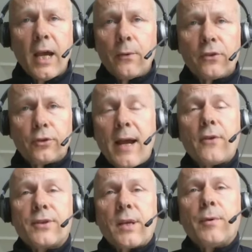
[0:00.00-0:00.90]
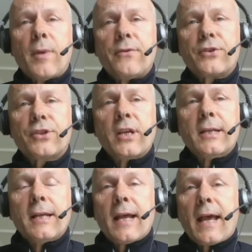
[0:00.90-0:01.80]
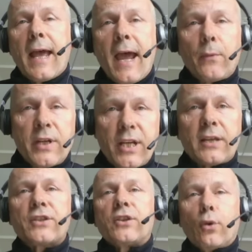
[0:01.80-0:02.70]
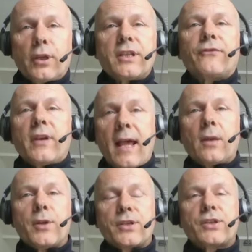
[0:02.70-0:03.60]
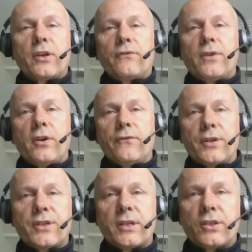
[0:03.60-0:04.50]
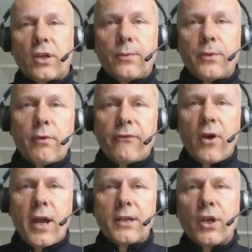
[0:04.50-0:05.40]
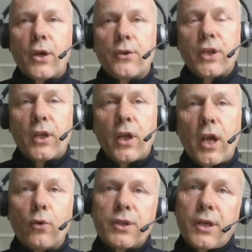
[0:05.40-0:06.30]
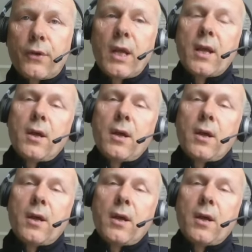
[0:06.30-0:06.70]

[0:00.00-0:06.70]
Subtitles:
throughout the summer months. We tested all the different elements of the system and refined those, and also